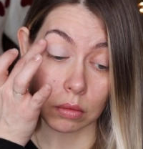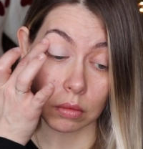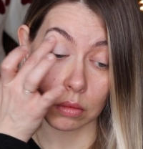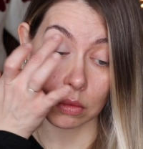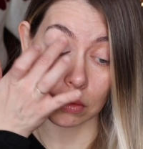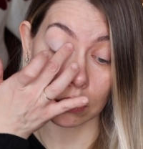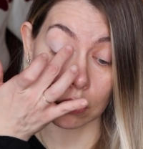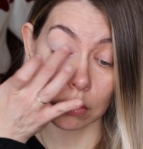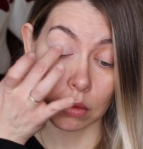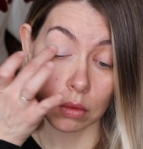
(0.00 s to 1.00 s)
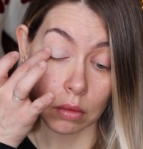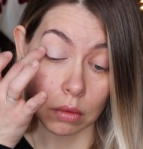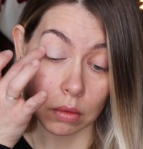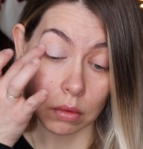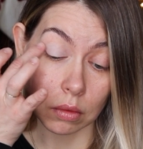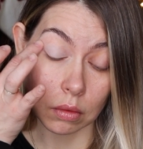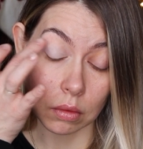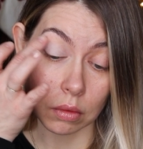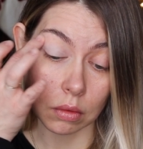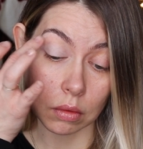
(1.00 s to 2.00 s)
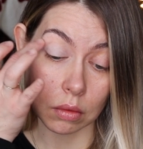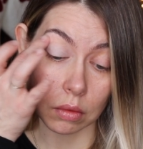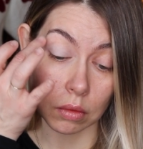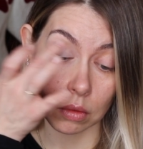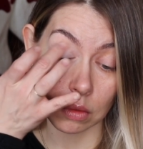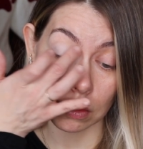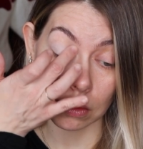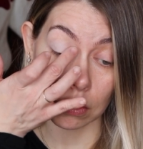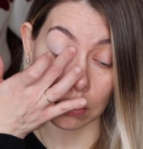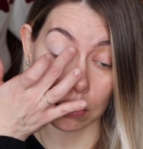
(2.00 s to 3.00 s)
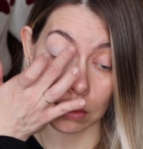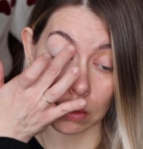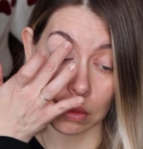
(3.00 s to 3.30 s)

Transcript: That's the whole theory behind this one being light.